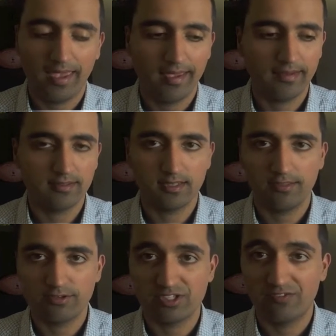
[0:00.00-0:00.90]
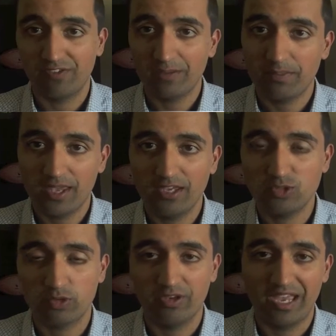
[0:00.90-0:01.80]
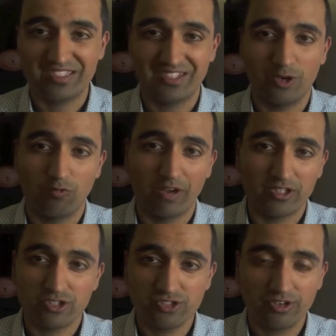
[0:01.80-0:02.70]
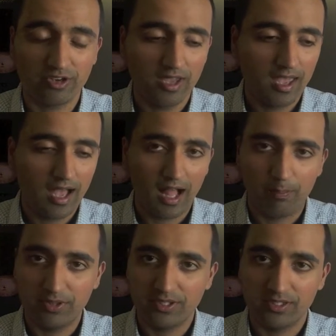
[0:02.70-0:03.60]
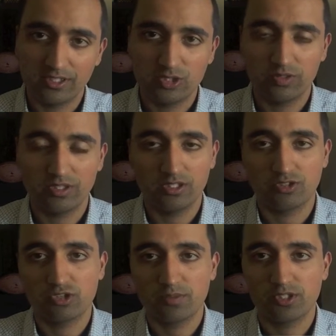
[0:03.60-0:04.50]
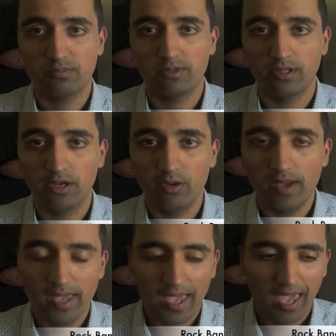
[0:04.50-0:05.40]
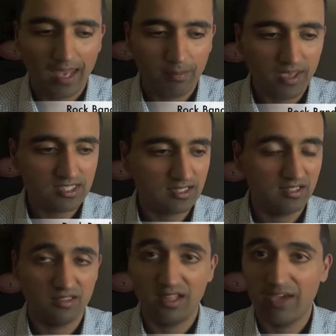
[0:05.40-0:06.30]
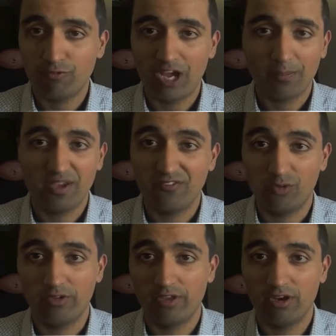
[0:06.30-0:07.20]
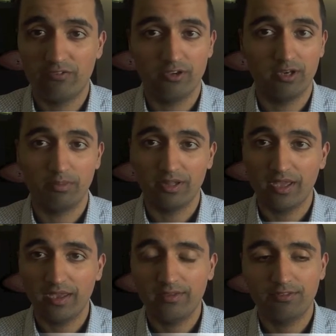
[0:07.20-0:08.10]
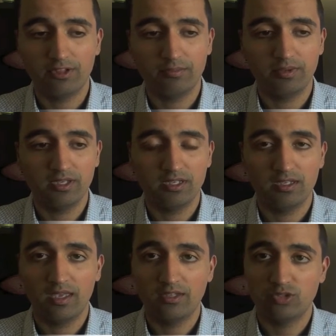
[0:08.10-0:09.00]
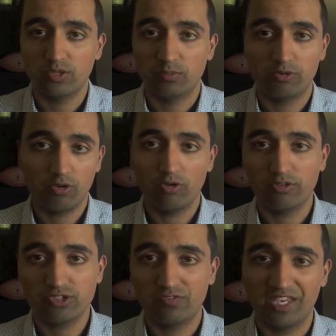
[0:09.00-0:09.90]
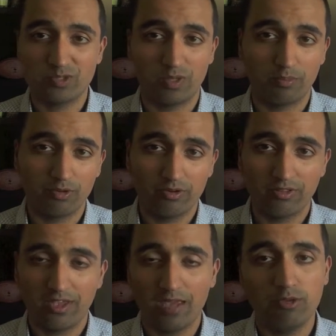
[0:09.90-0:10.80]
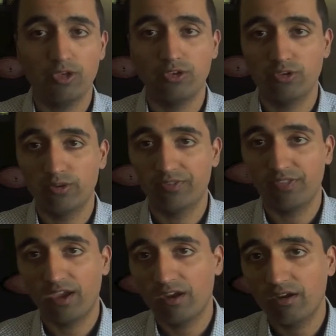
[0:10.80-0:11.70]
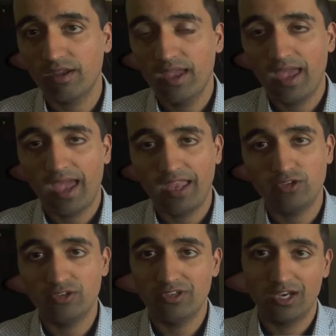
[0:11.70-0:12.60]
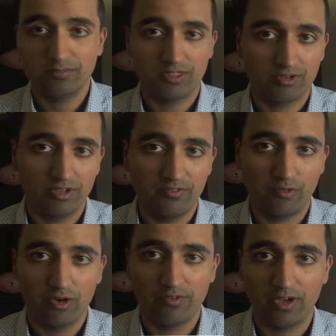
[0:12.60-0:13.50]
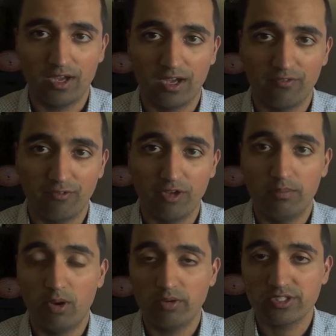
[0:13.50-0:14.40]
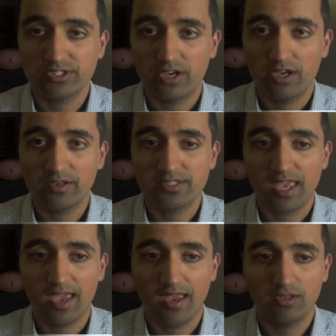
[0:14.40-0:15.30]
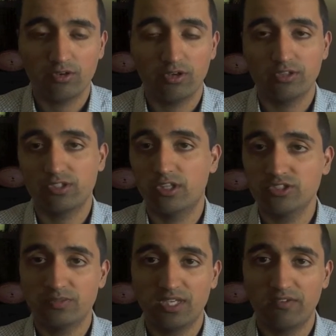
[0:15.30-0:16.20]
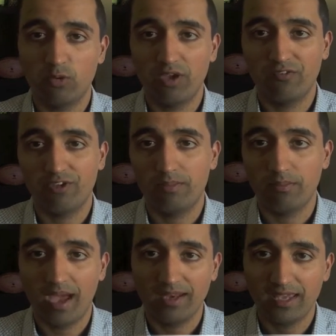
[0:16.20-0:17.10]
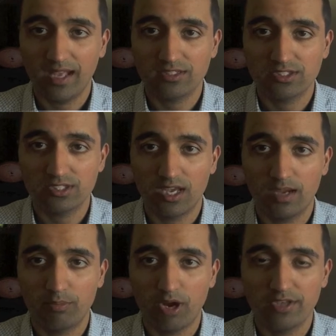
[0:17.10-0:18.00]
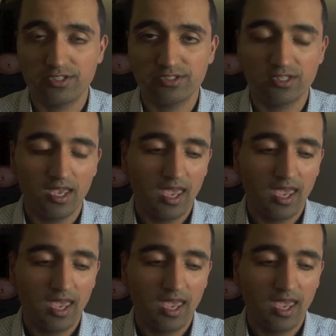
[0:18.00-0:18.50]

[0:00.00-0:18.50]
And there's an event page where you guys can go register. I'll put the link to it in the description below. And basically, they'll have Rock Band 4 there for you to play. They'll be doing pre-orders, so if you guys want to pre-order the game, you can do it there. And you can get up to 34 free bonus songs. And they'll also be giving away free Mad Catz prizes.